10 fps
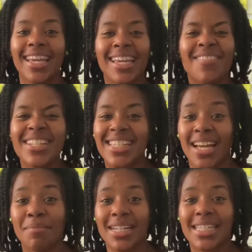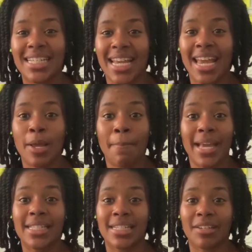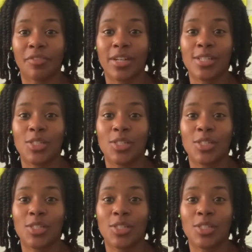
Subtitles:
Even 10 minutes a day makes a difference.